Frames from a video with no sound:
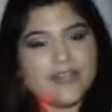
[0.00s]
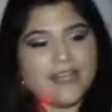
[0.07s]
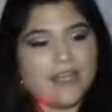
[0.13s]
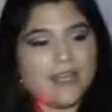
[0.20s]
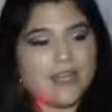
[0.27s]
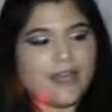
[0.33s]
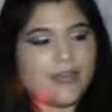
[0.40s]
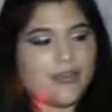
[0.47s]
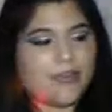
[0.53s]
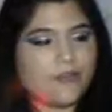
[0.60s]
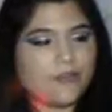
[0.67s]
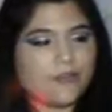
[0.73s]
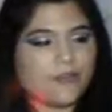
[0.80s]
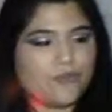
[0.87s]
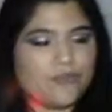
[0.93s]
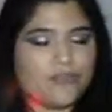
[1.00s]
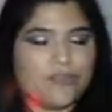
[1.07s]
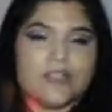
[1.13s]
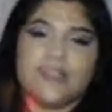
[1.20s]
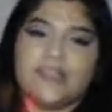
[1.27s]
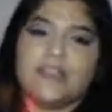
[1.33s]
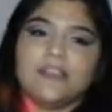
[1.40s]
have
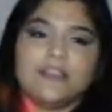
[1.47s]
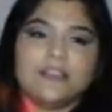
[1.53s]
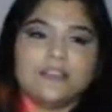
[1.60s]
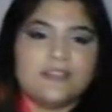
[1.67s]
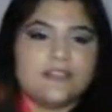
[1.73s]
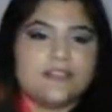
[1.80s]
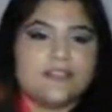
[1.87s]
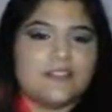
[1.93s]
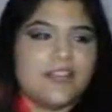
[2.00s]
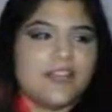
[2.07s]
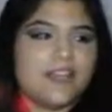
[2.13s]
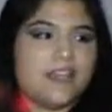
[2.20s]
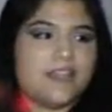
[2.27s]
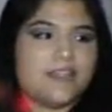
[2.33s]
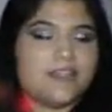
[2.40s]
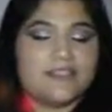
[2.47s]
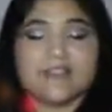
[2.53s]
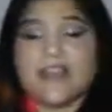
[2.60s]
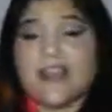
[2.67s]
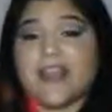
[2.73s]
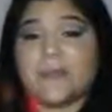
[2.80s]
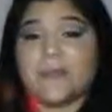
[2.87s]
is a snake
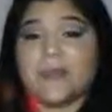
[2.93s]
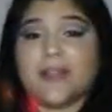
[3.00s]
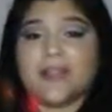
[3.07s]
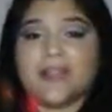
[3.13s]
plant.